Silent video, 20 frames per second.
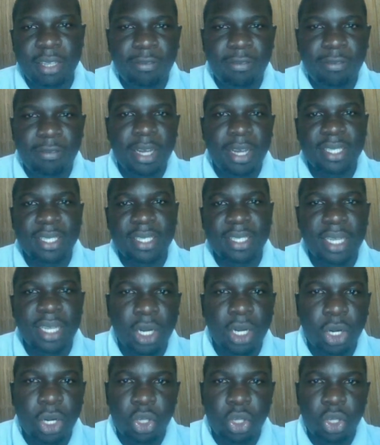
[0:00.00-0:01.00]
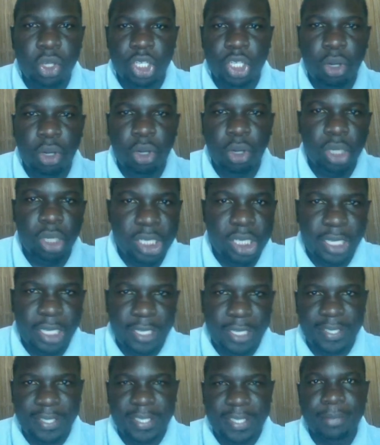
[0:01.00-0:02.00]
the first logical
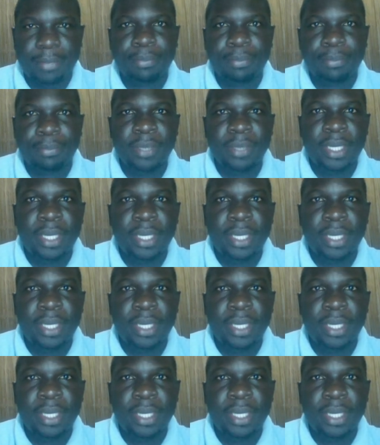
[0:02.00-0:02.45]
test.